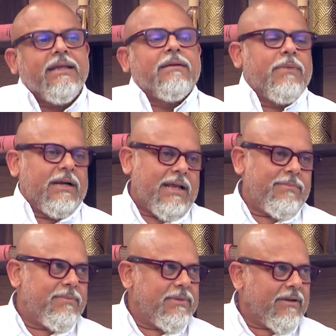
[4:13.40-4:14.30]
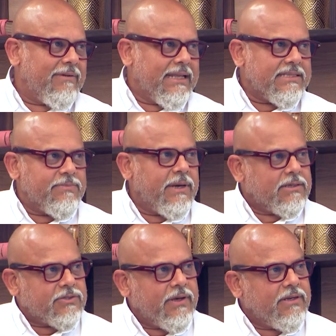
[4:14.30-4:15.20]
did but i'm a bit of a lazy
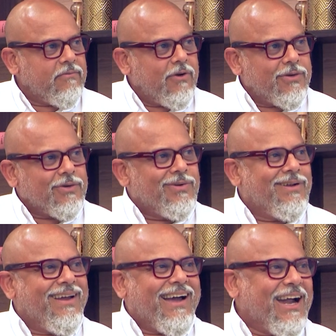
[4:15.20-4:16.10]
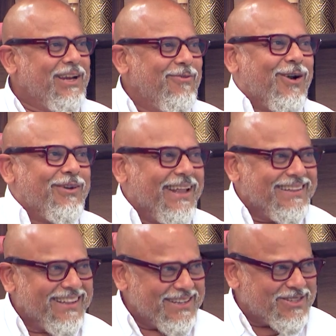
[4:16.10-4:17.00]
bugger so i didn't want to i didn't want to take
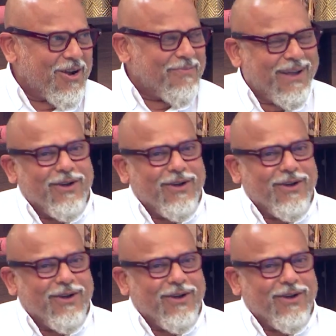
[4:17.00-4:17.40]
the risk on my